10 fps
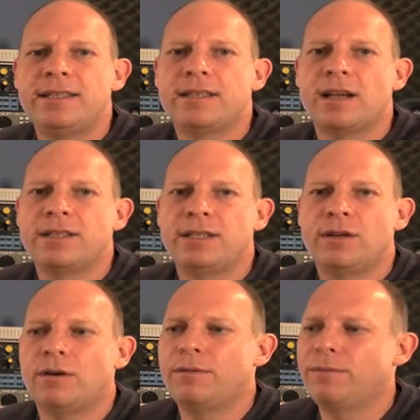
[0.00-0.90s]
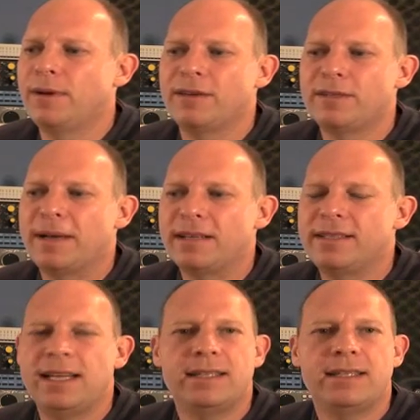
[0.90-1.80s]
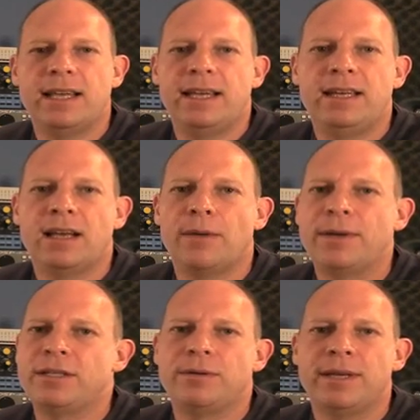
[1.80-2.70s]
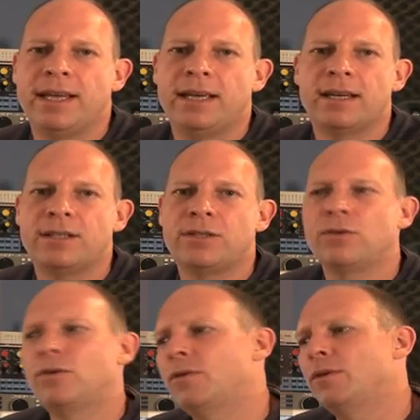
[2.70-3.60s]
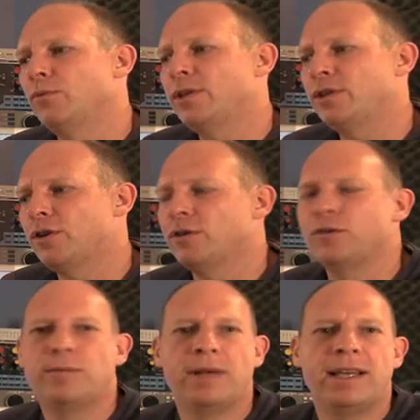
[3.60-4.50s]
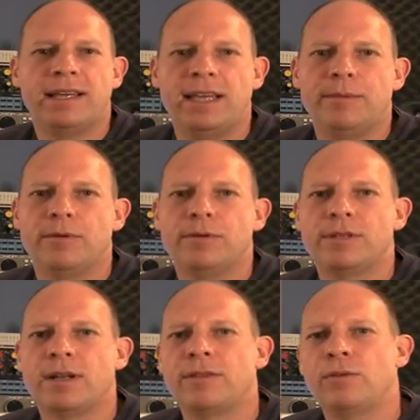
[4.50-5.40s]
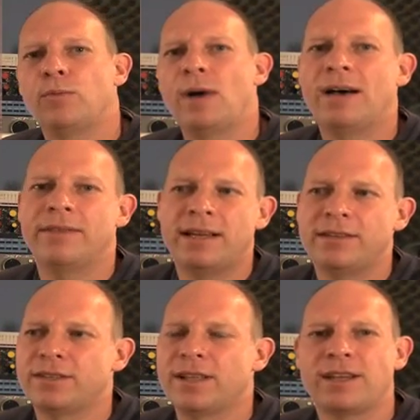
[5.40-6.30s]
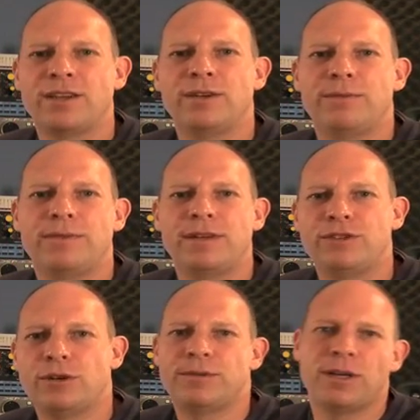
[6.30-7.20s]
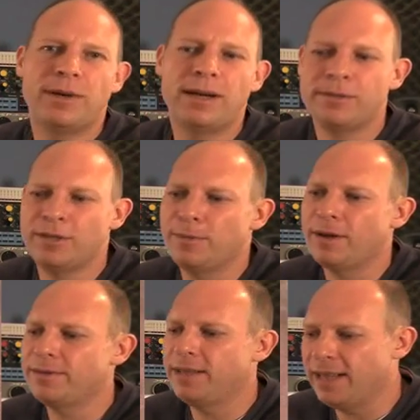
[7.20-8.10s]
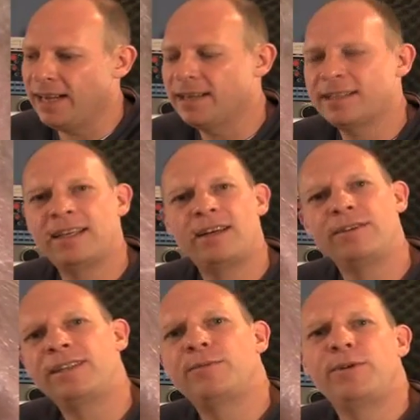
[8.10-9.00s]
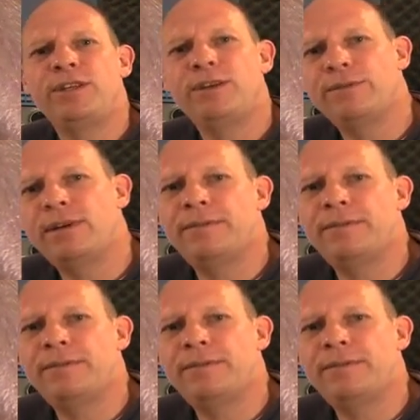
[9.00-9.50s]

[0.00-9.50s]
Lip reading: started off when I was about 16. I went to a gig and I saw Richard Coswell playing keyboards, and I thought, wow, that looks like a good fun job. So I went up to him after the gig and I said, oh, is this what you do for a